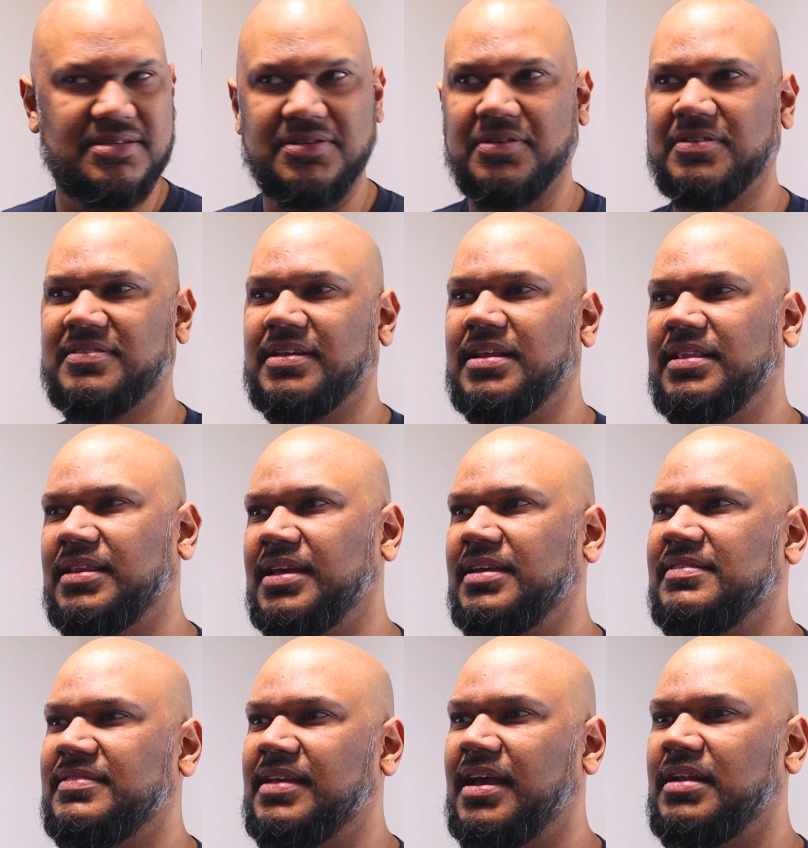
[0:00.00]
certain
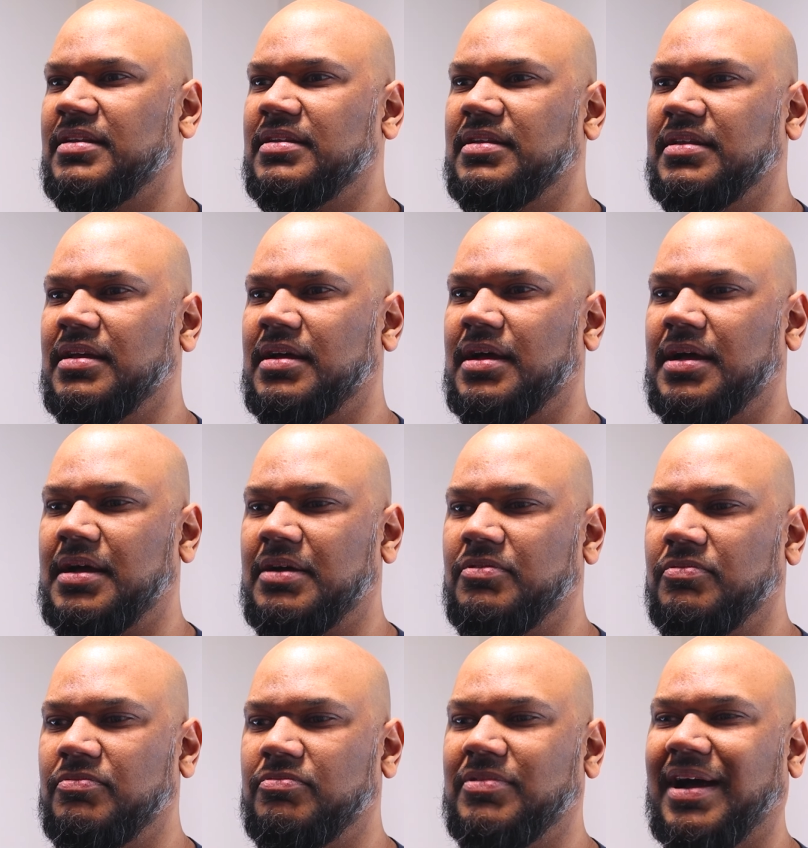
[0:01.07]
things that
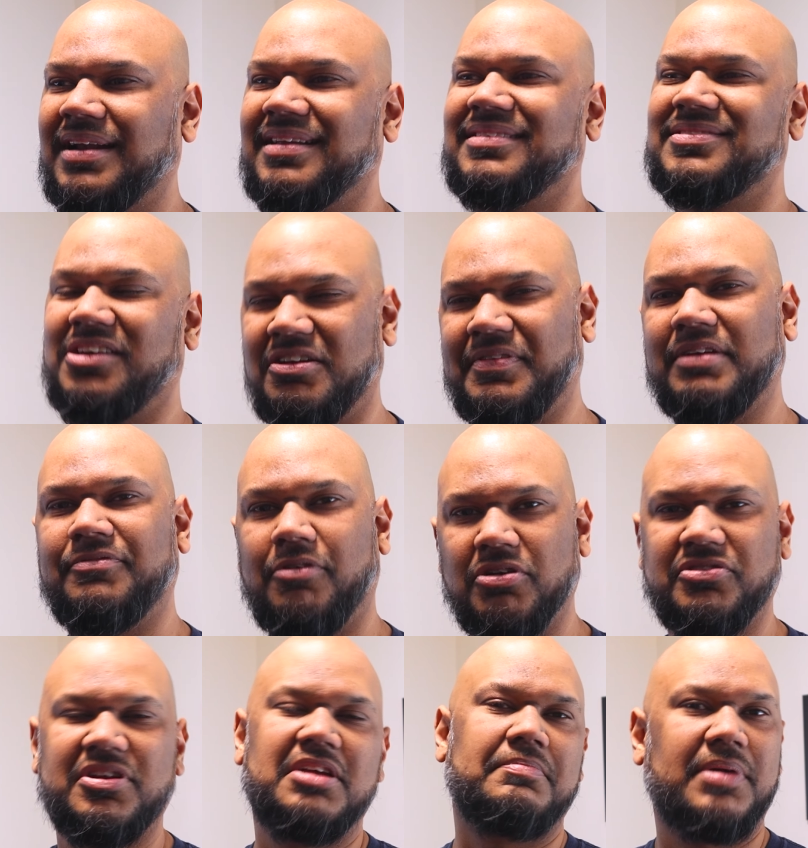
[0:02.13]
were sort of
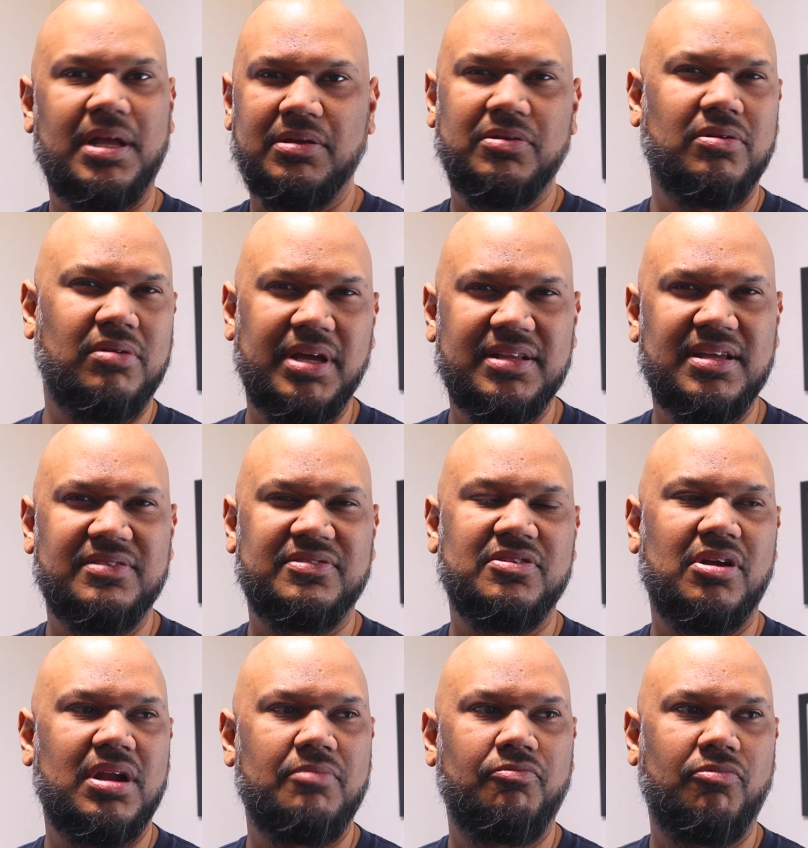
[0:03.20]
unfortunate, but
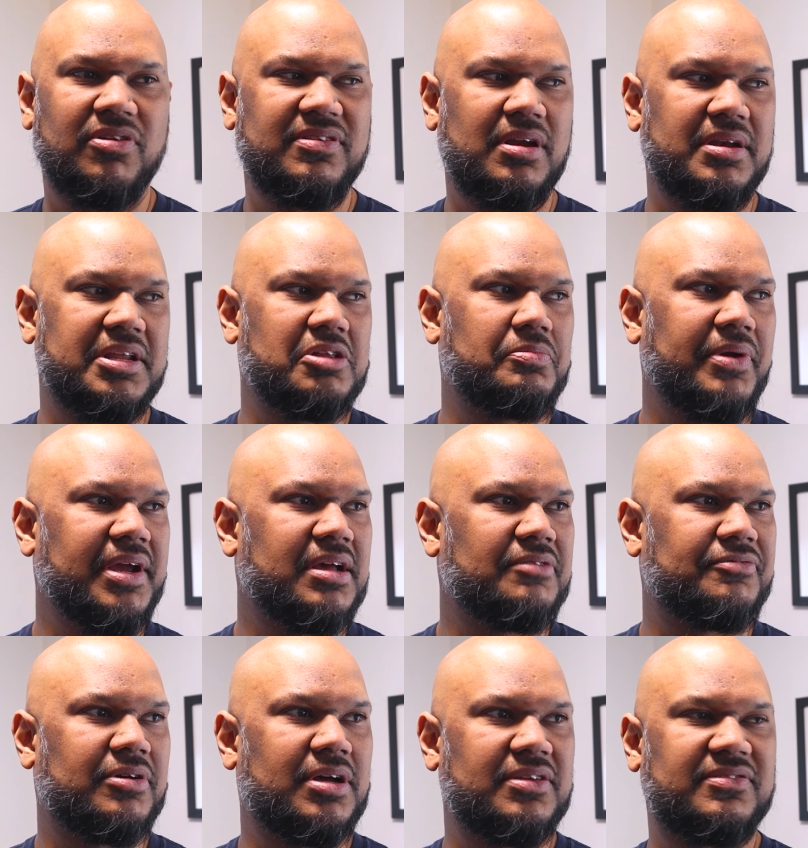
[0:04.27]
wasn't a deal breaker
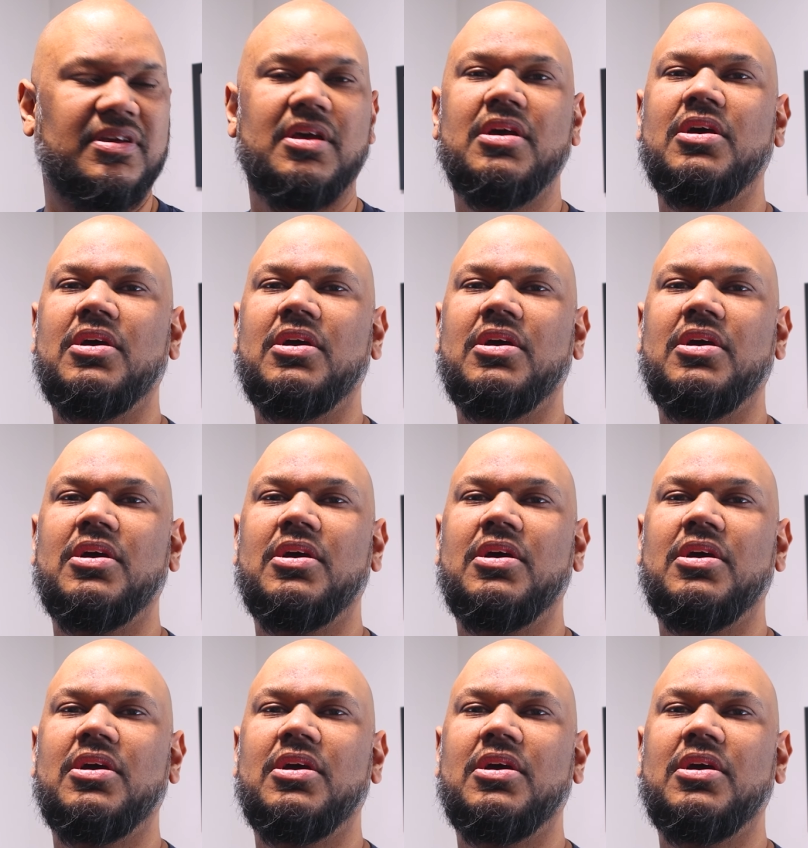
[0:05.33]
for us.